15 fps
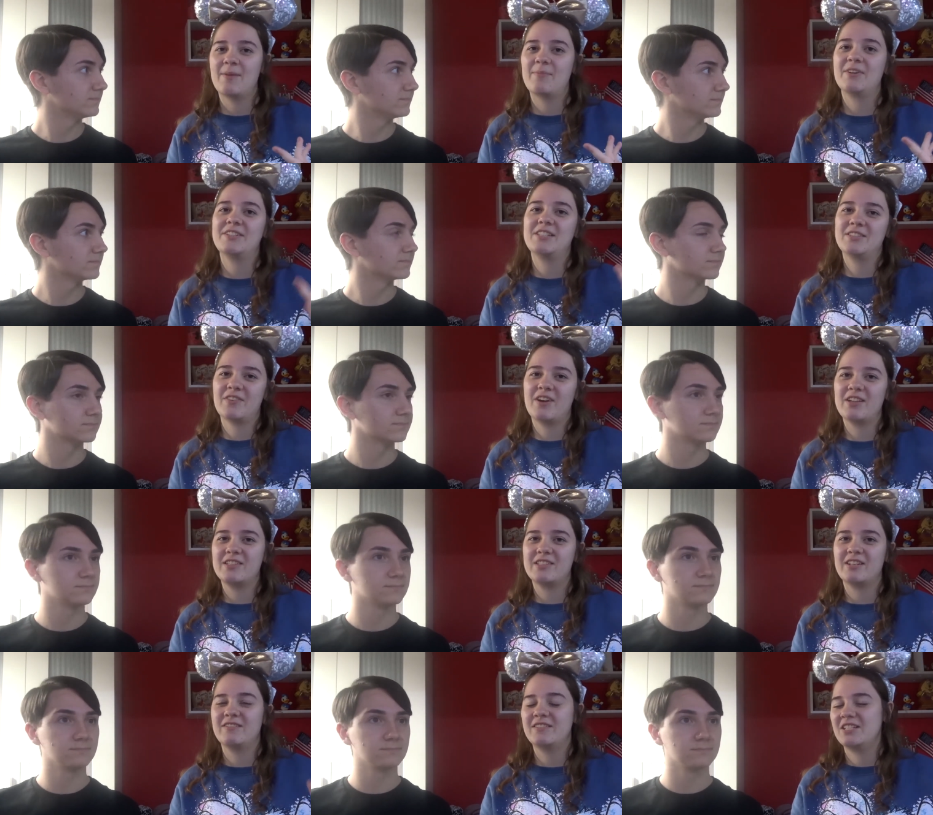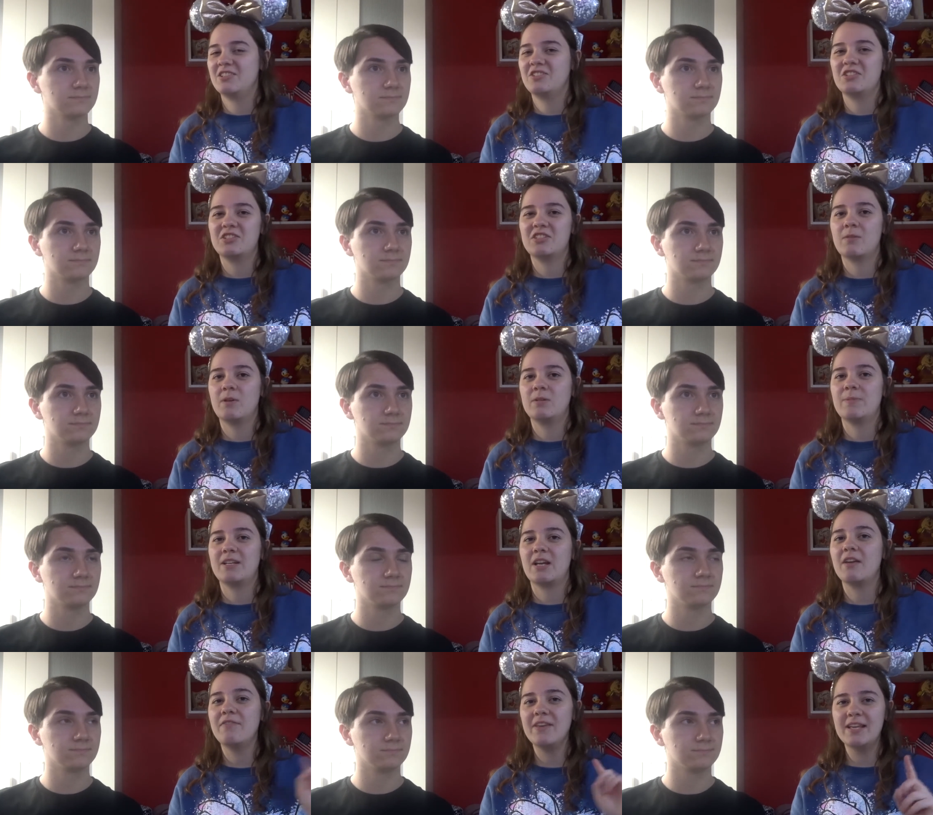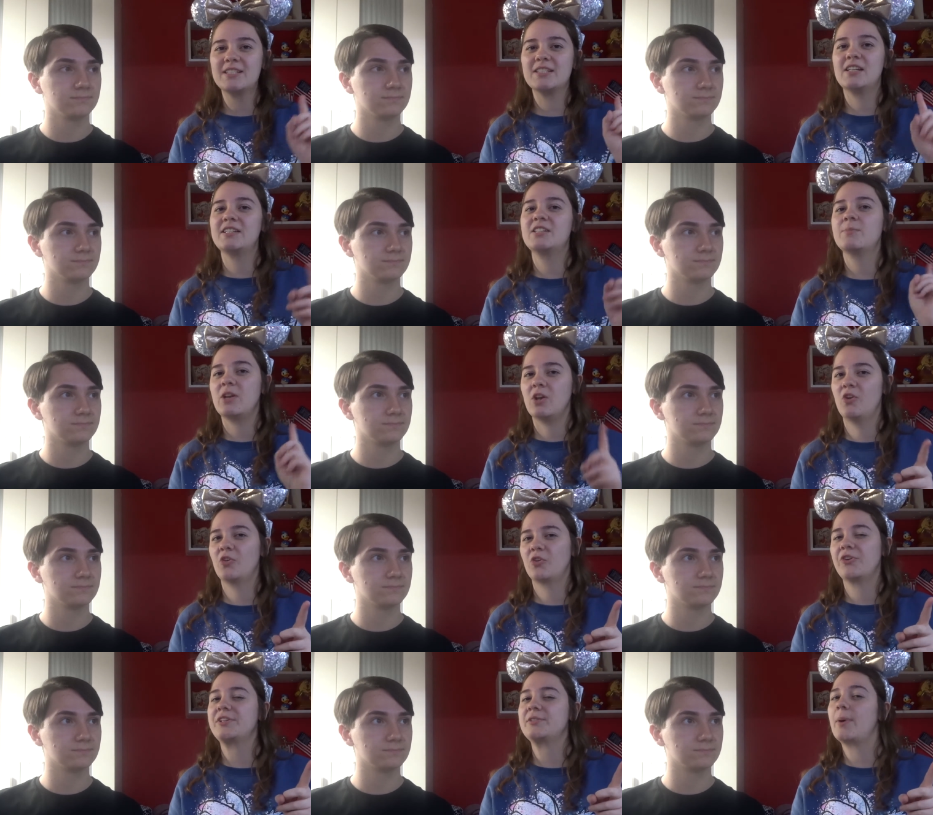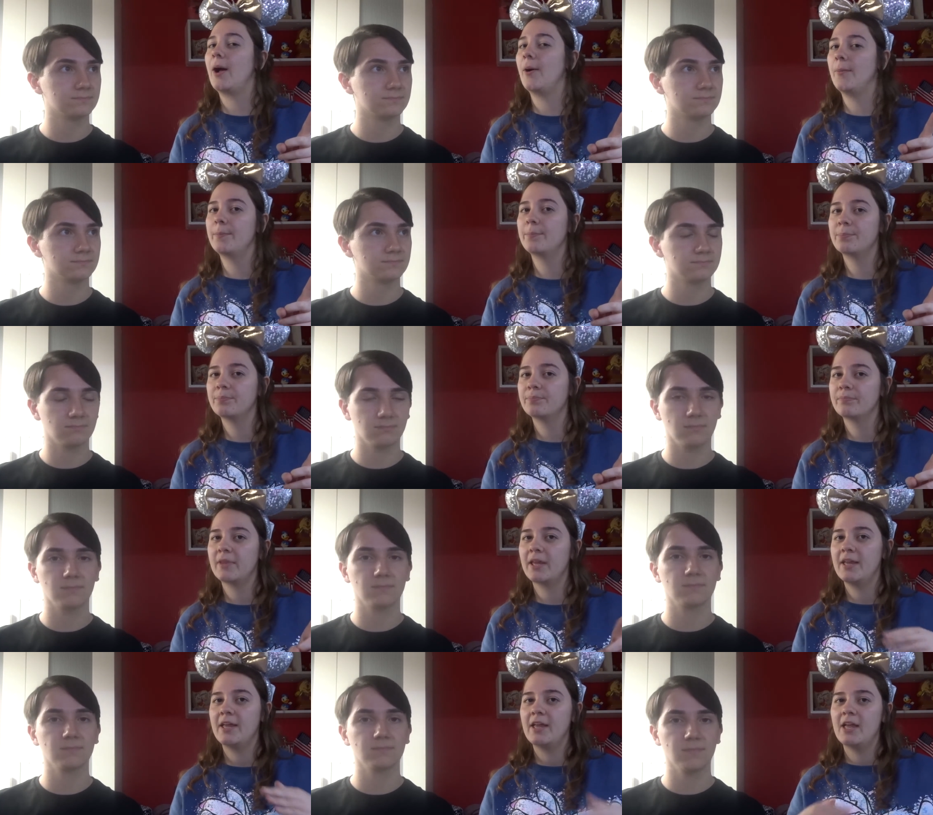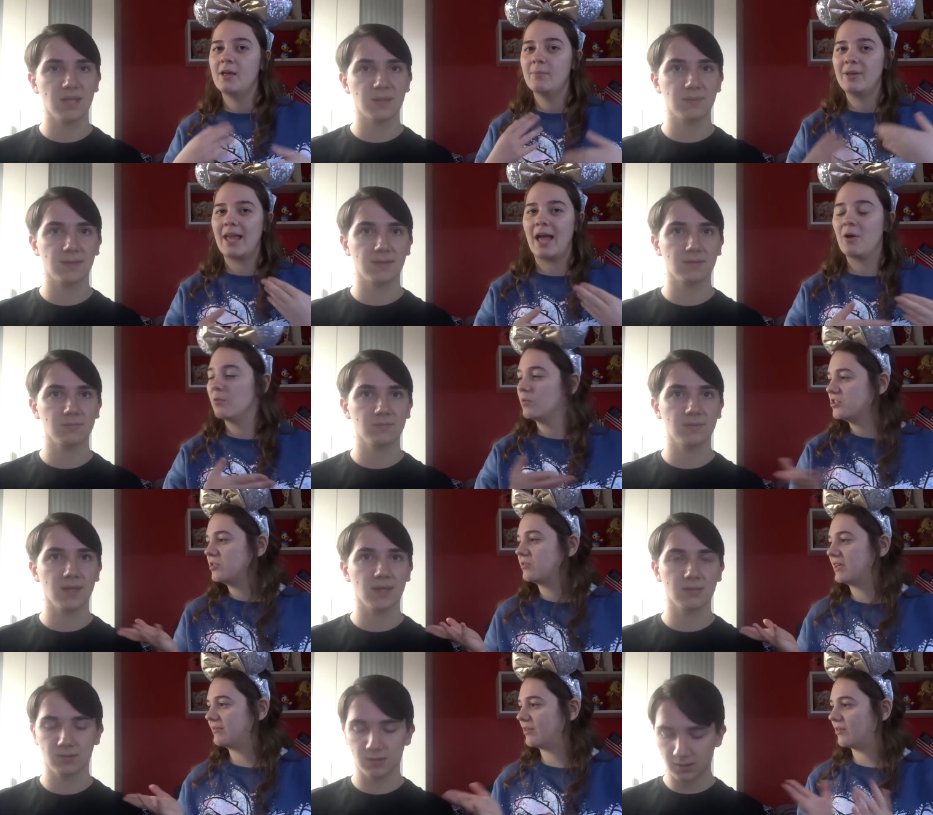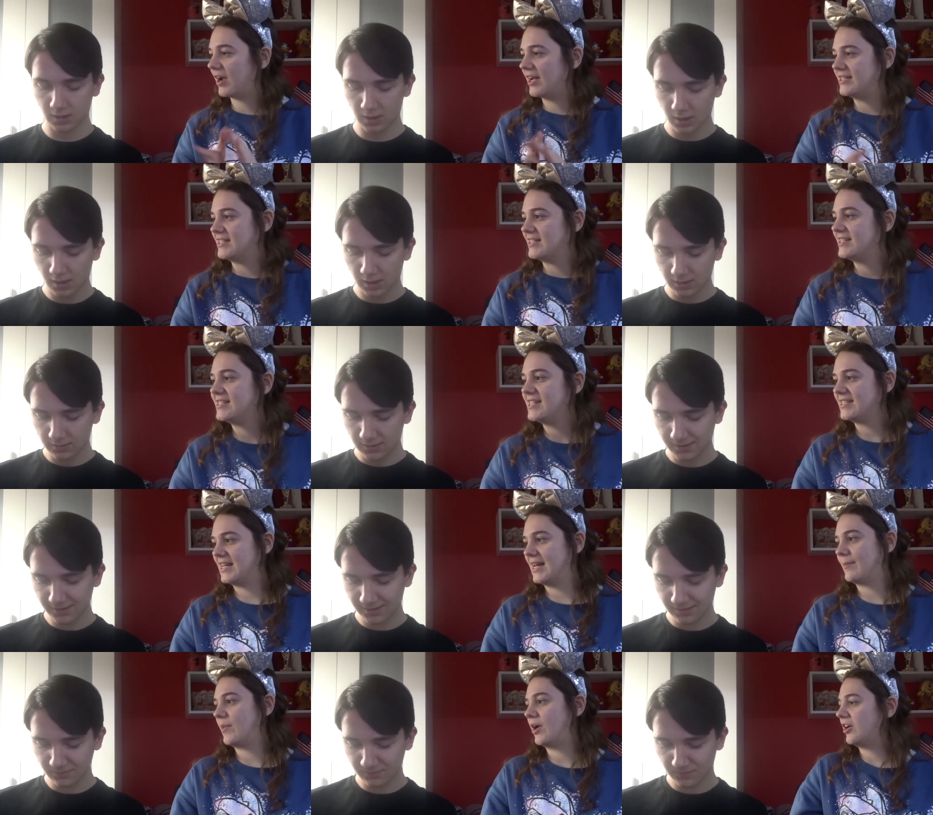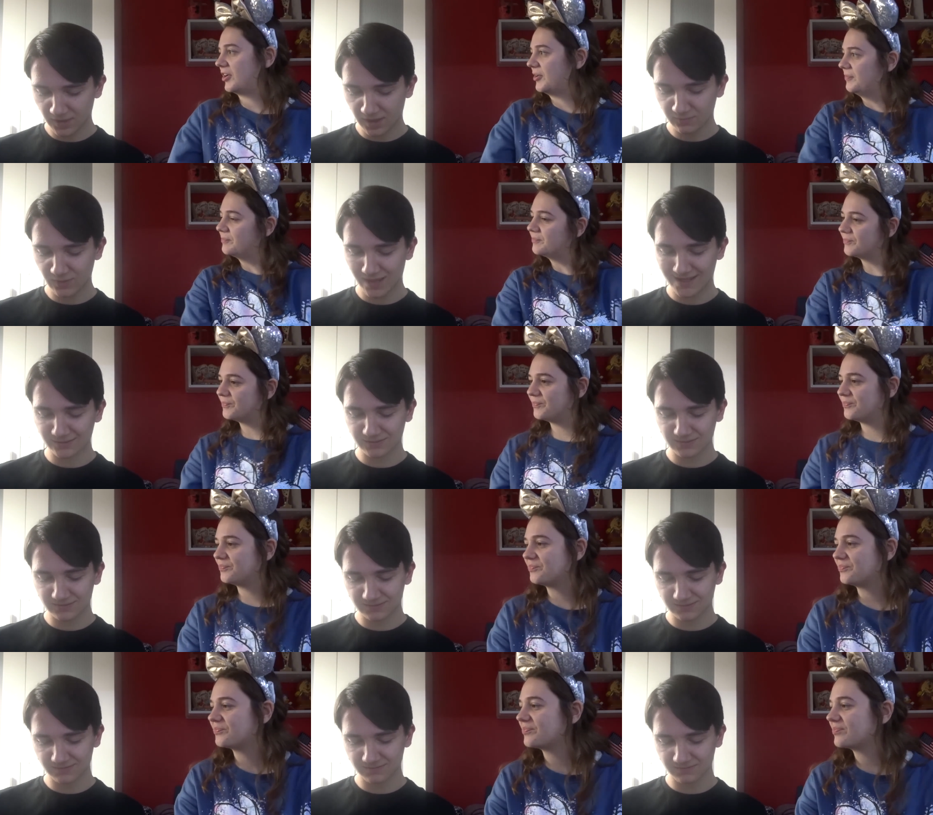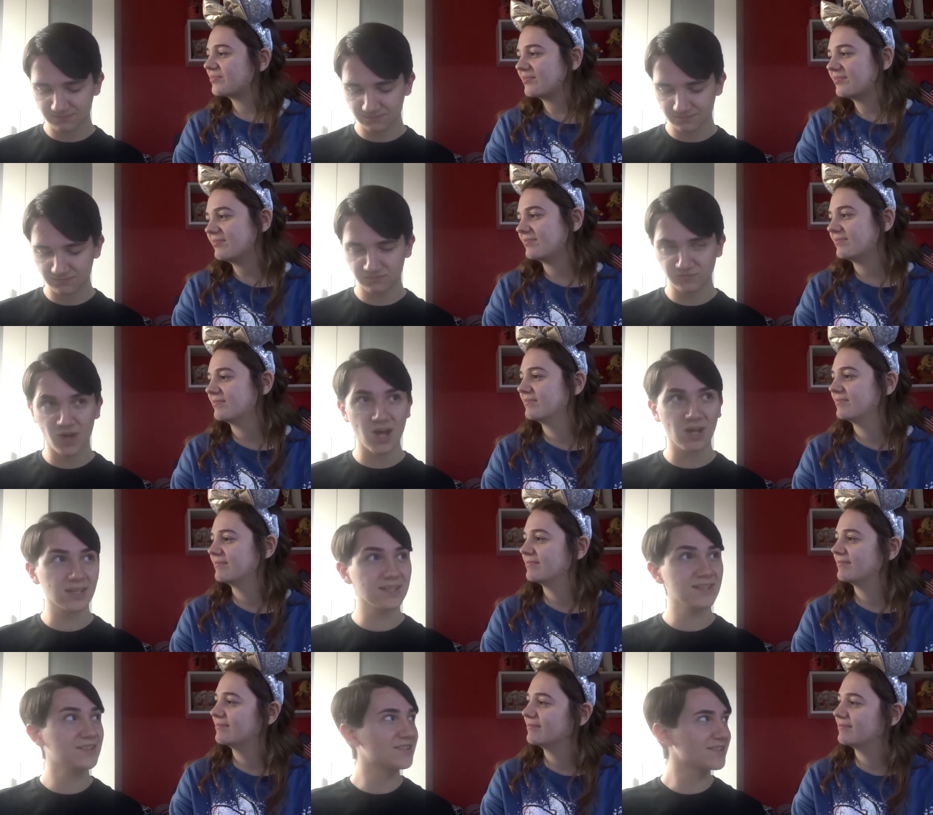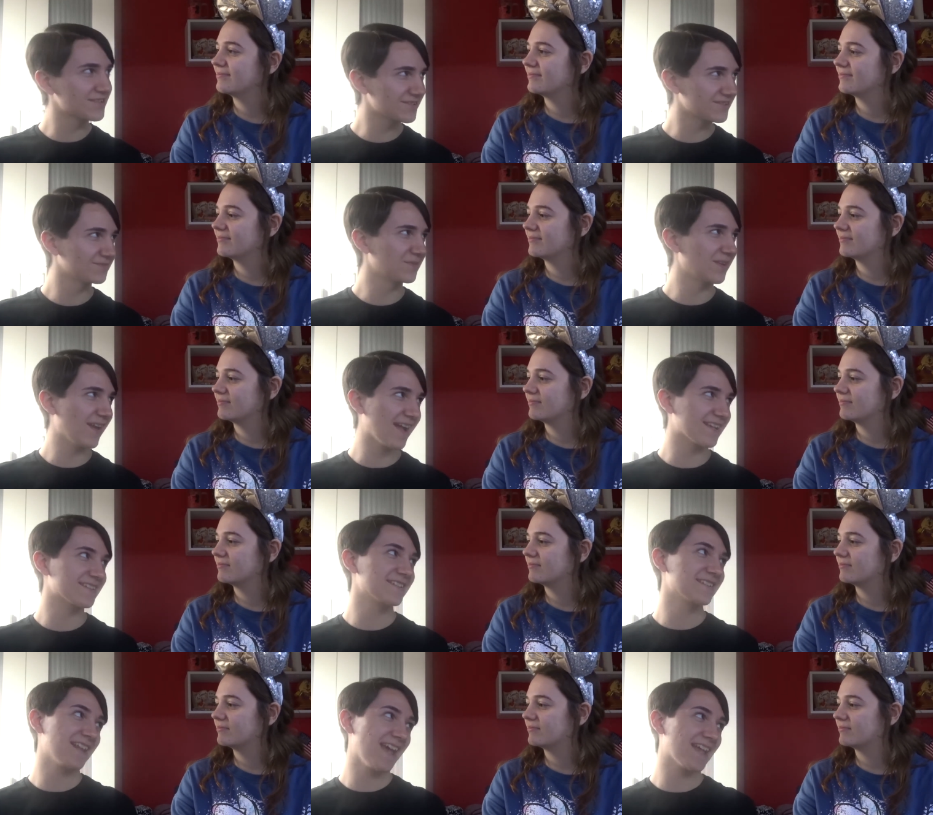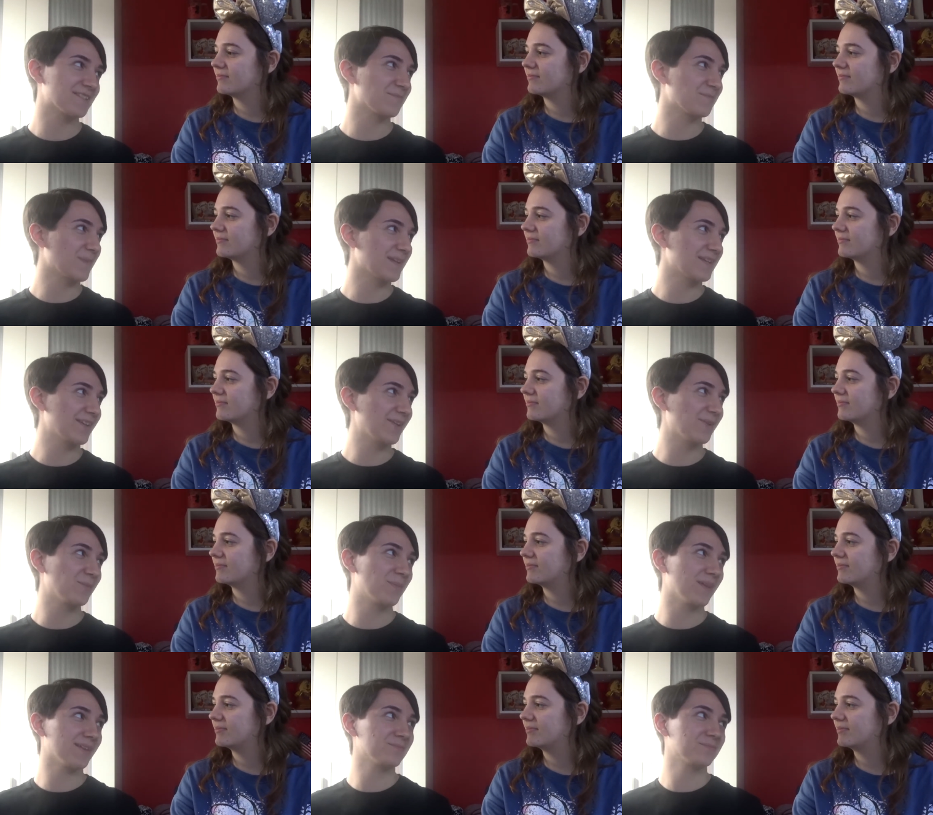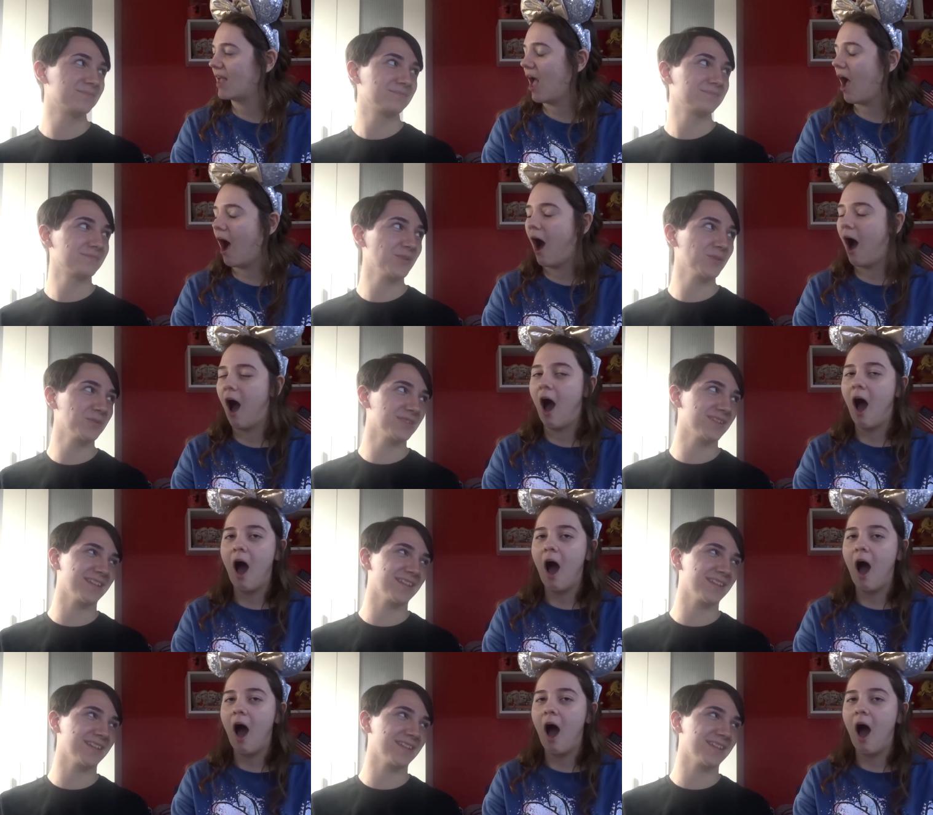Speaker 1: because it's faster and it's just so much better. I think it's a little bit longer as well. Maybe. But yeah. What's yeah. your favourite ride in Disneyland um,
Speaker 2: Park? Well, rides. We're adding an S and being a little bit naughty